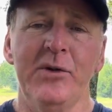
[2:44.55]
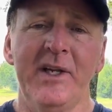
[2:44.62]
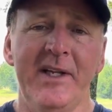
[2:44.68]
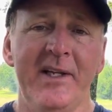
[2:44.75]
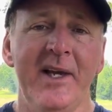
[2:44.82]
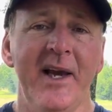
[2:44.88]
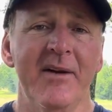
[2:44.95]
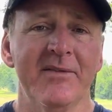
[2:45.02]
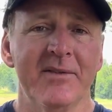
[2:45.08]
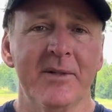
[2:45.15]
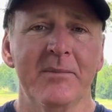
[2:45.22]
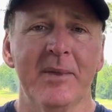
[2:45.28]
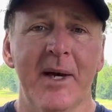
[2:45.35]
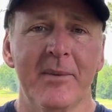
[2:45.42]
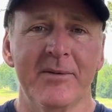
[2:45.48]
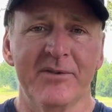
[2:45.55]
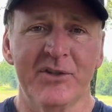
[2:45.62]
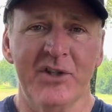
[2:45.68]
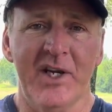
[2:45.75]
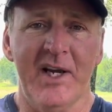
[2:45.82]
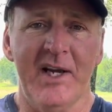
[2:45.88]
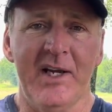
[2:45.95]
need to have some type of
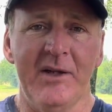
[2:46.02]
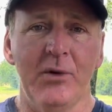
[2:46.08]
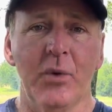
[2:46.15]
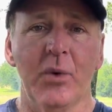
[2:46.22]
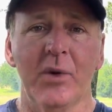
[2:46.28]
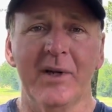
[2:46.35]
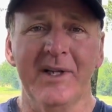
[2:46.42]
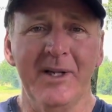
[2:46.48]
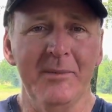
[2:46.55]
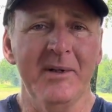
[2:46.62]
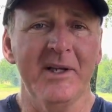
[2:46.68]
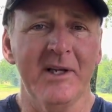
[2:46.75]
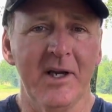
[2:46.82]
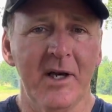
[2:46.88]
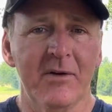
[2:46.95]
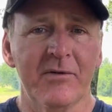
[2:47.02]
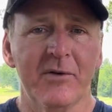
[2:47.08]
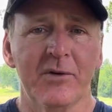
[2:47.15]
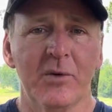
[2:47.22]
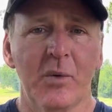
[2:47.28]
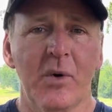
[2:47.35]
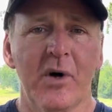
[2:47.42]
shade or a little bit of cover
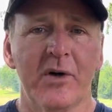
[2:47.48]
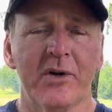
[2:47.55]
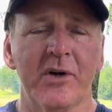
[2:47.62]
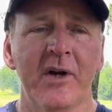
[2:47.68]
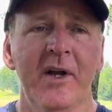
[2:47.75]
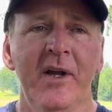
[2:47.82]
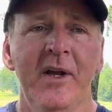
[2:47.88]
in the water.